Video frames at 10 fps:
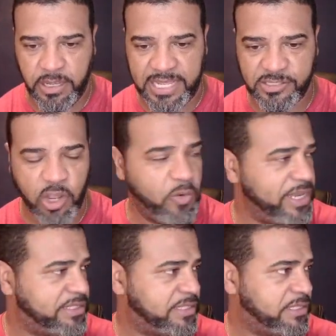As
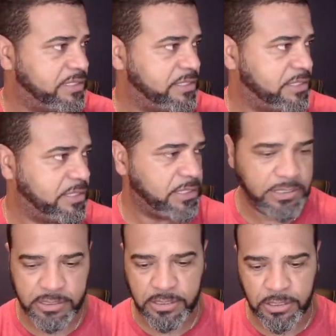always,
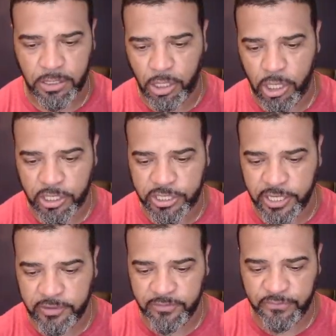look
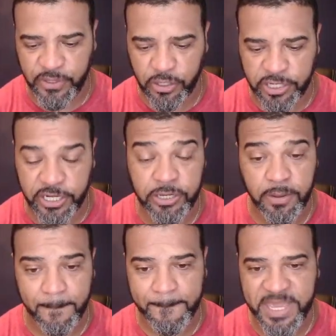good, feel
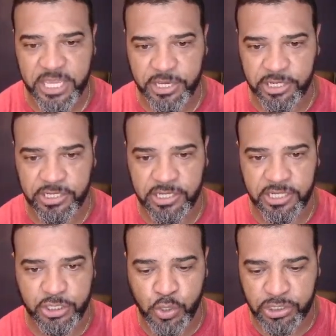good, be good.
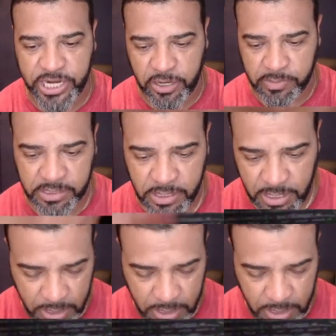A true gentleman.